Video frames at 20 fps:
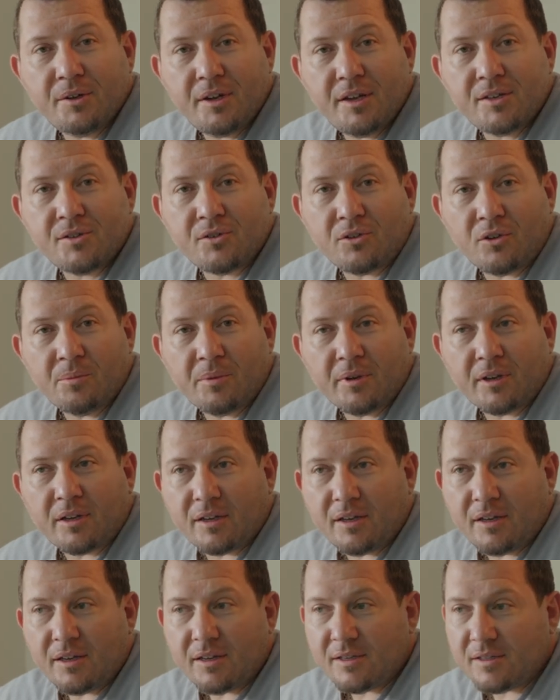Israel
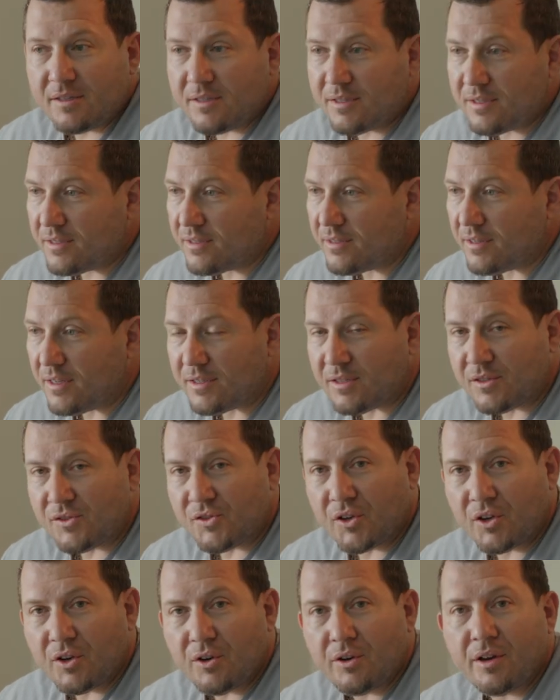because it's a
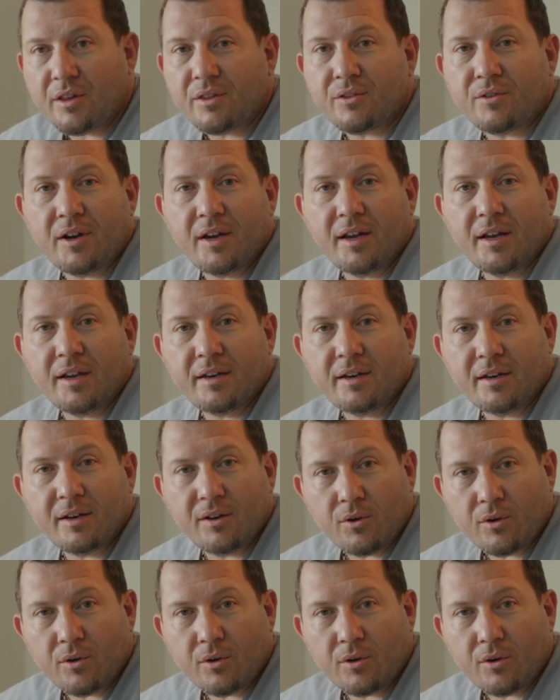security threat.